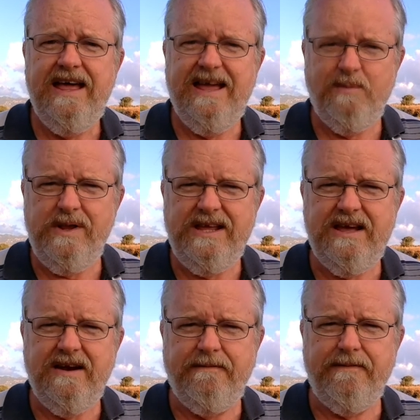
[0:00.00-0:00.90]
it really
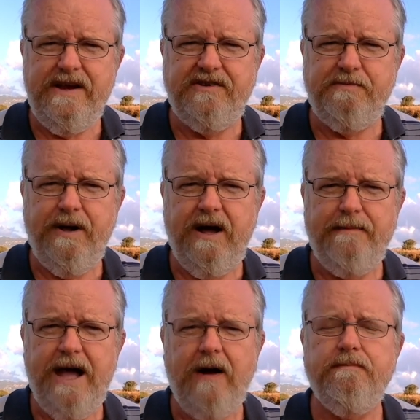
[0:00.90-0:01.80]
kind of freaks
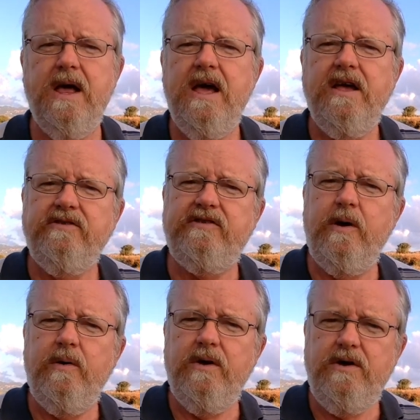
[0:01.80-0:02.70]
Bob out.
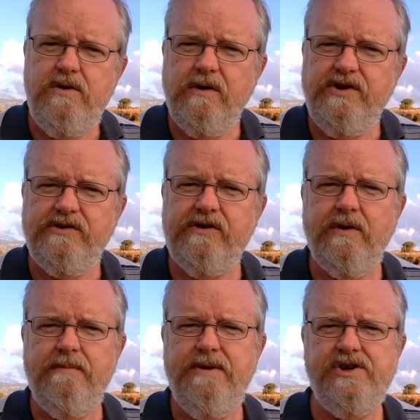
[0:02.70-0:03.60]
So you're just
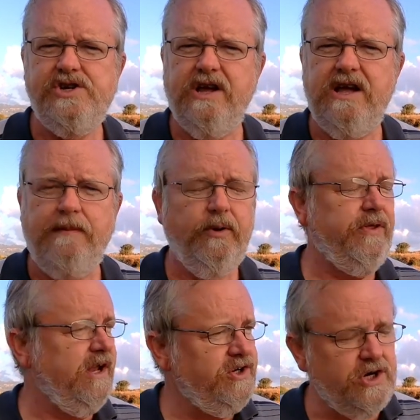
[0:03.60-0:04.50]
going to mention a couple
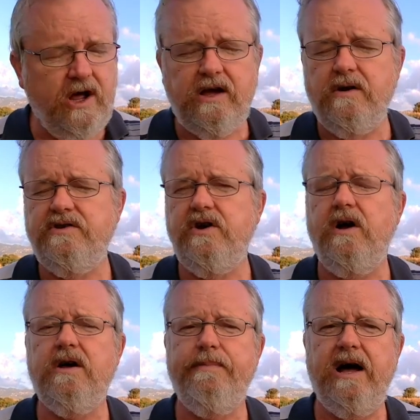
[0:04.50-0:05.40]
things. You're not going to
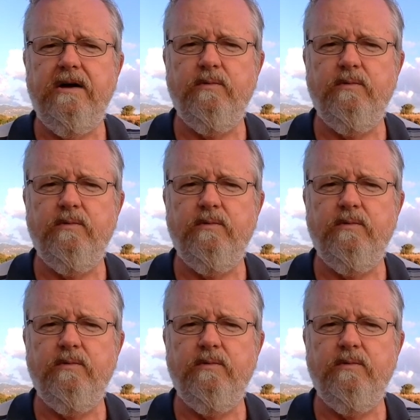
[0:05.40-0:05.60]
talk about